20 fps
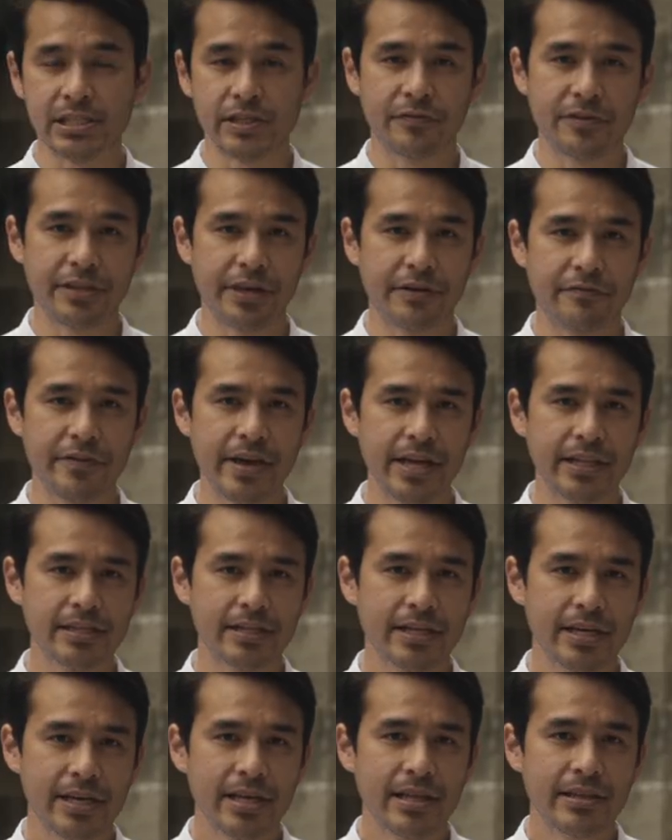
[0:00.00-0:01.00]
of the event,
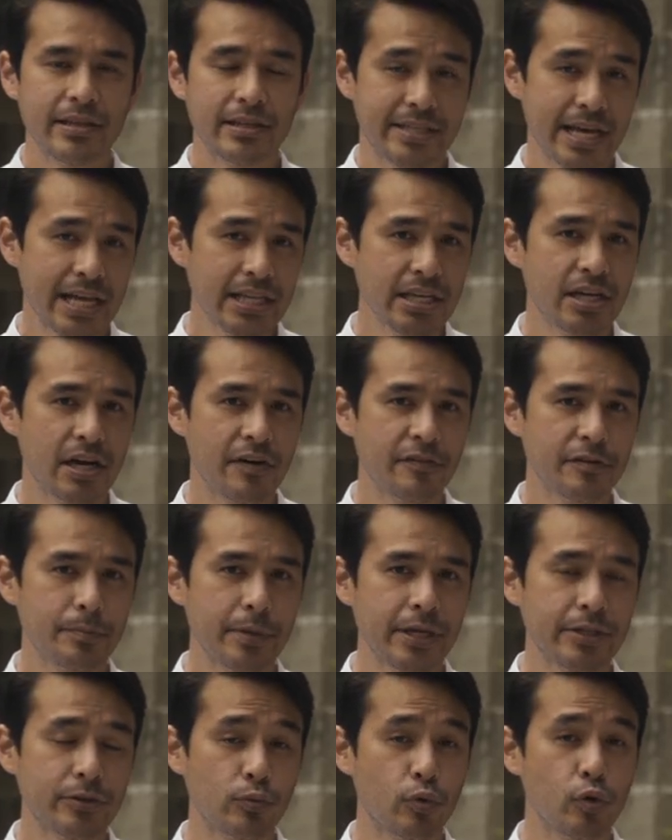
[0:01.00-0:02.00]
the Delhi
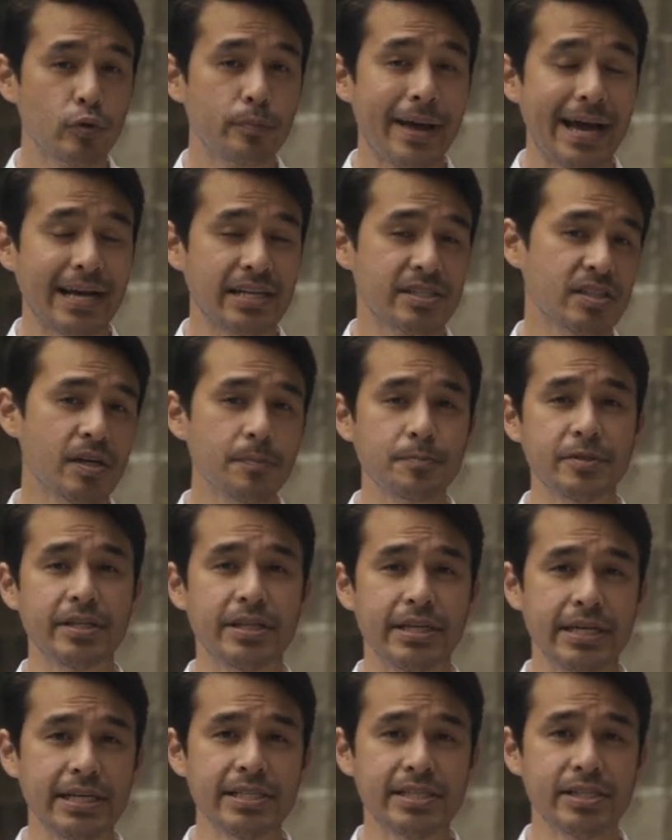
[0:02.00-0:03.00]
government rolled back
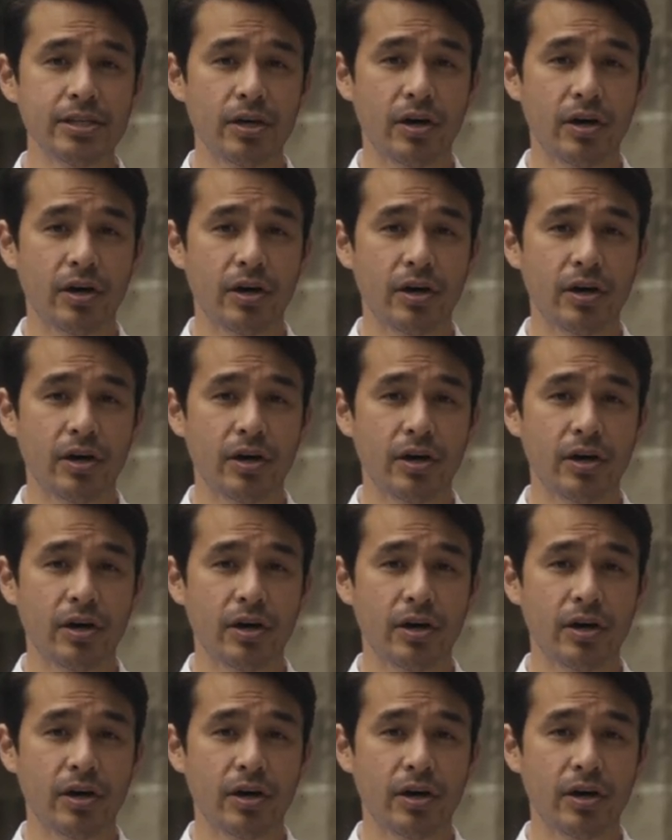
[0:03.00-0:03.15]
subsidies